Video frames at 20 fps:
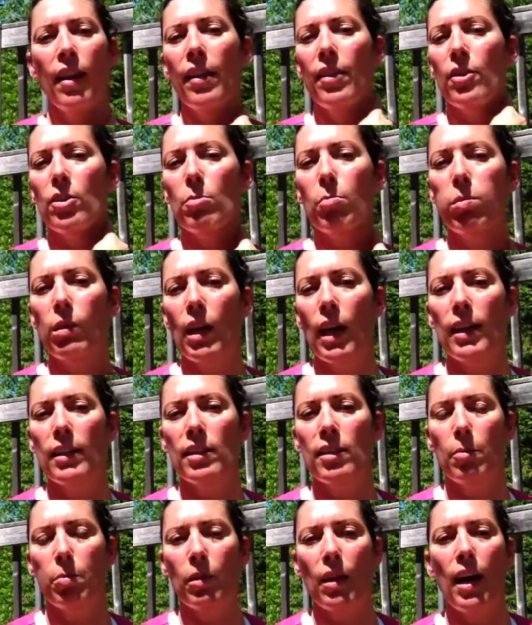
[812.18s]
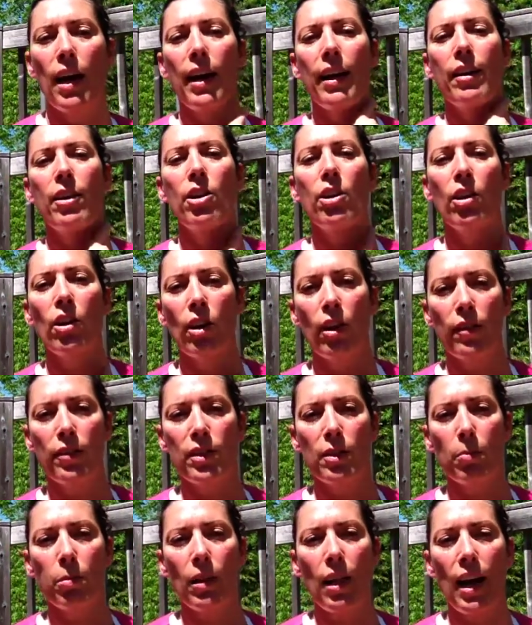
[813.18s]
There's blood supply, nerve
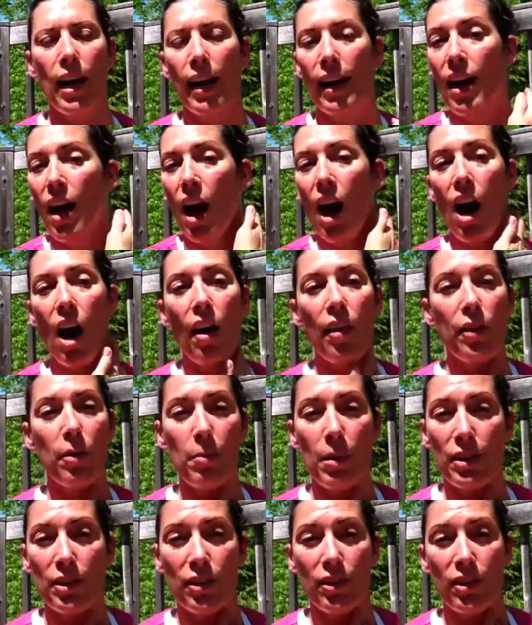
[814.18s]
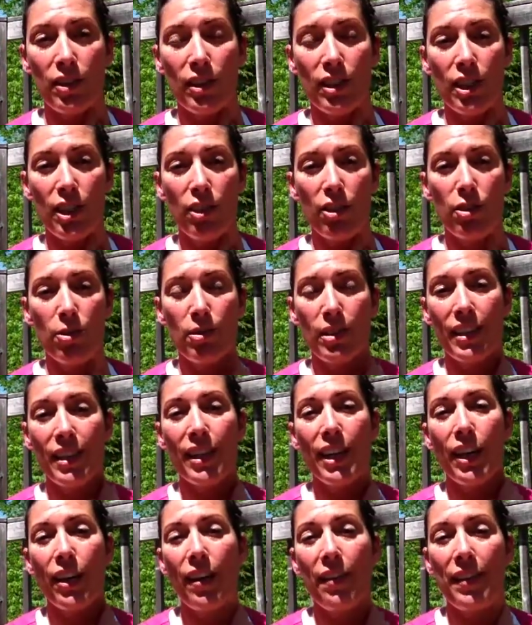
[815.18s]
supply, other muscles and tissues in
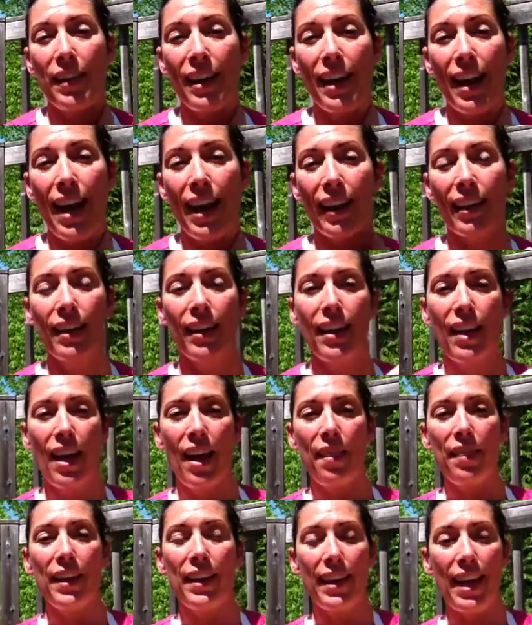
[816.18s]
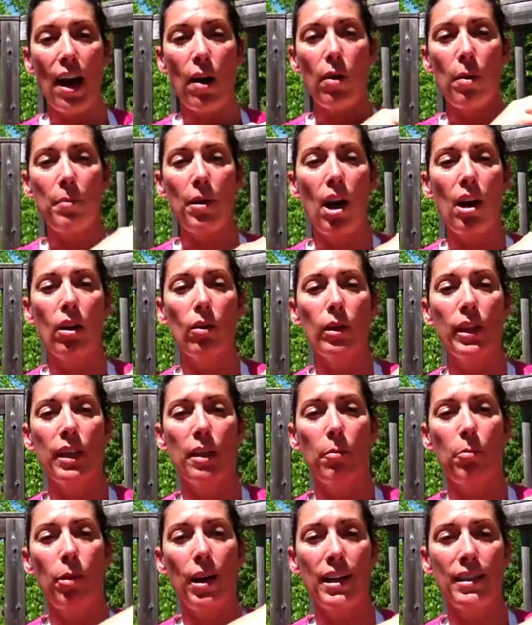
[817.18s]
here at the neck, that now I'm not only
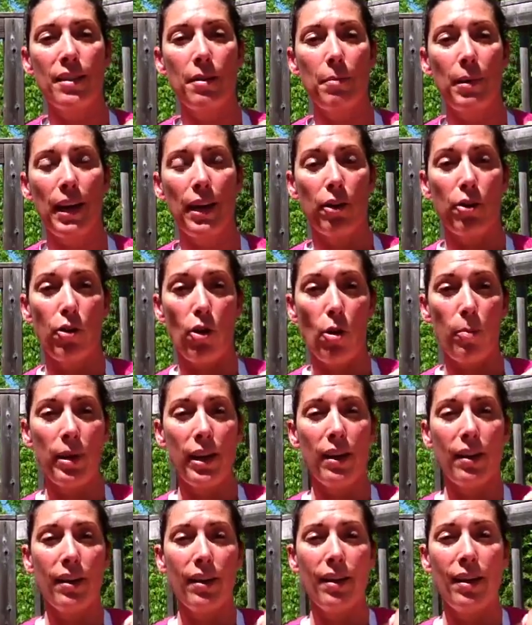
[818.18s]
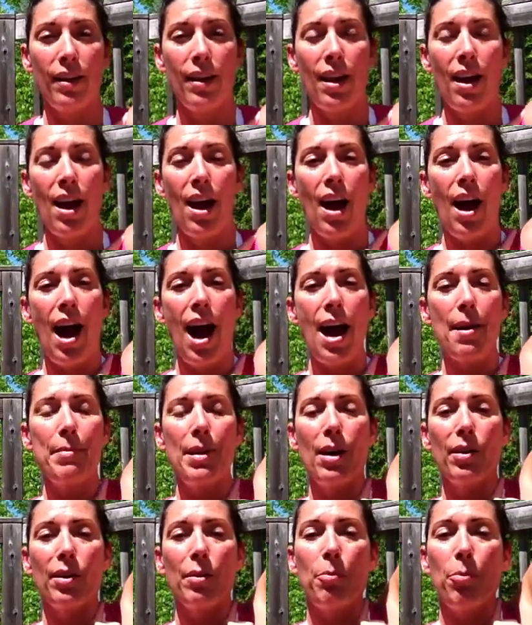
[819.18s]
compressed at my acromion, I'm
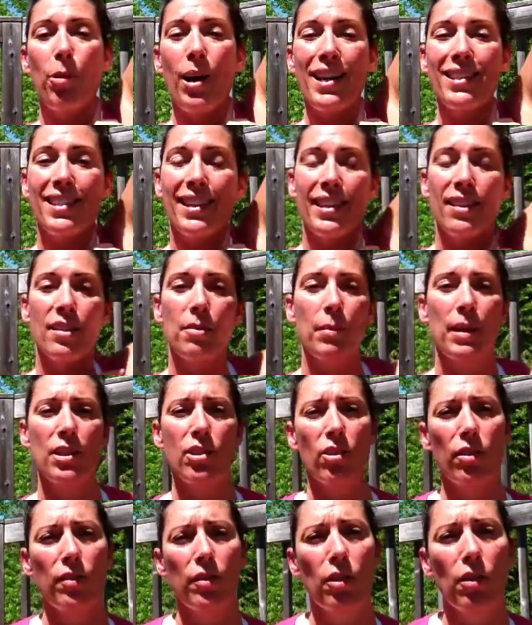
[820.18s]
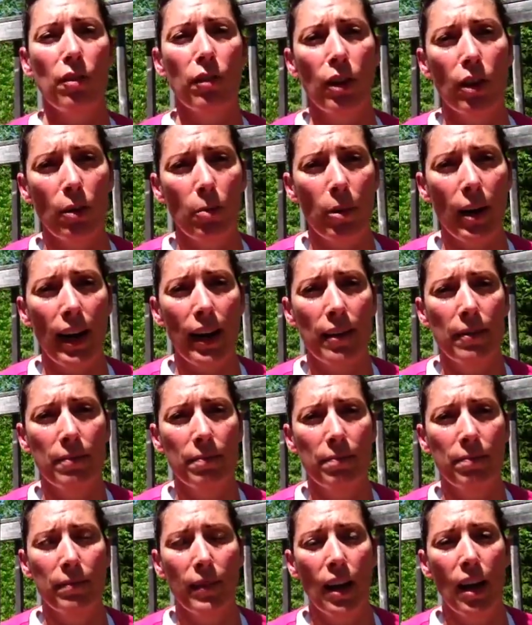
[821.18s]
now compressing into my cervical vertebrae.
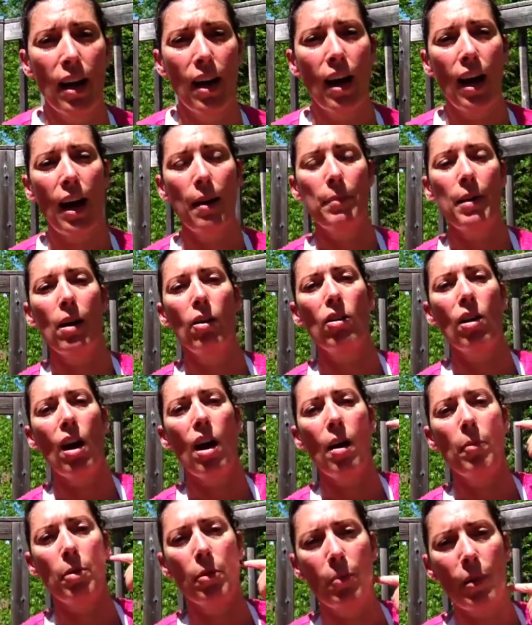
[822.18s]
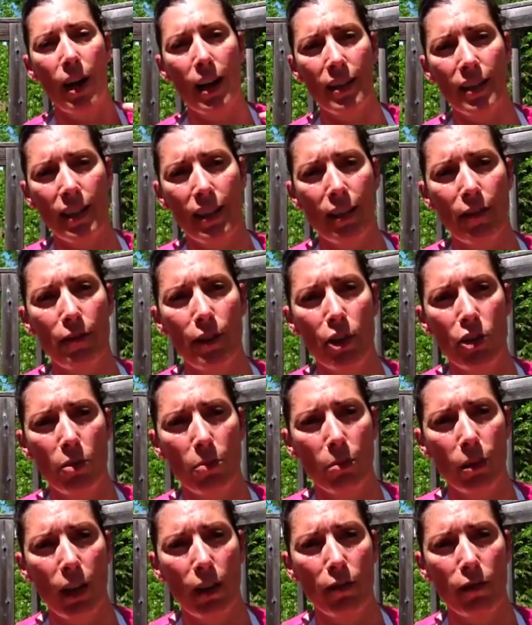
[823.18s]
I'm now compromising
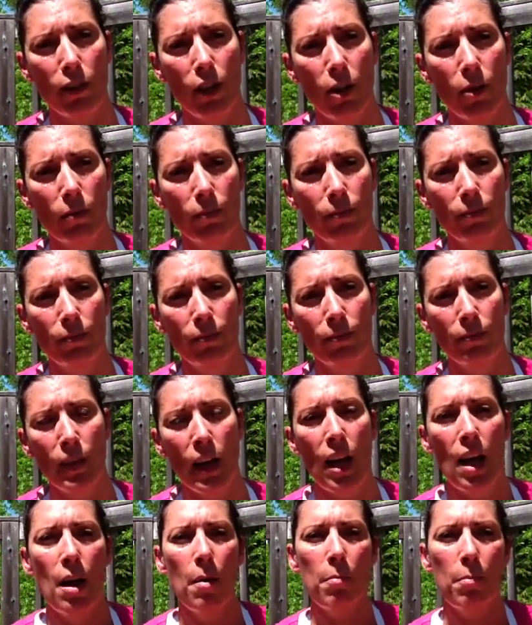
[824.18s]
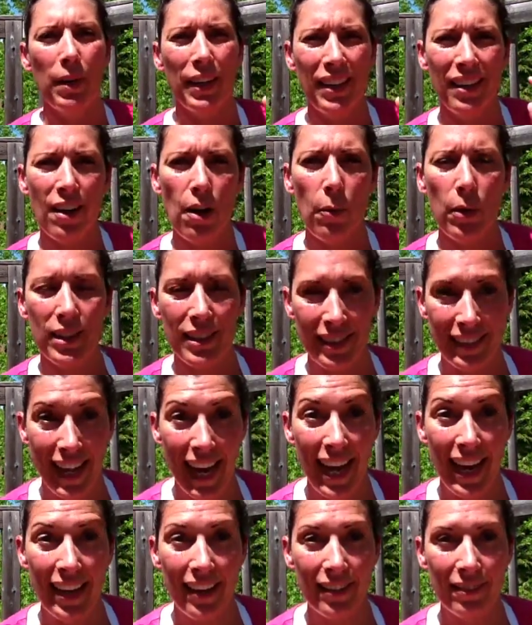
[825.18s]
efficient blood flow. But you know what's
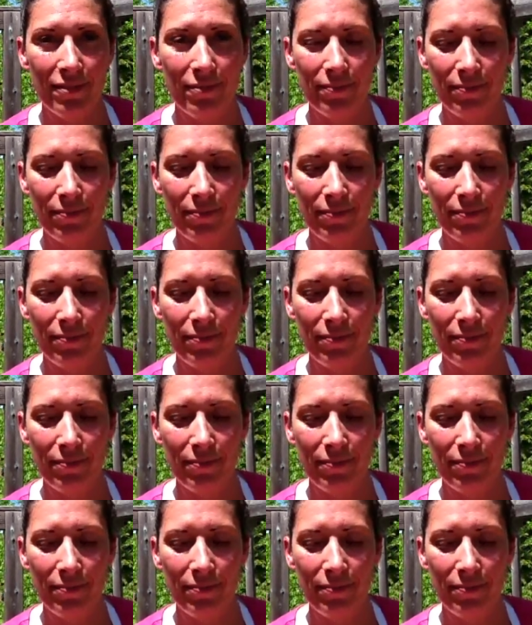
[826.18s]
sad?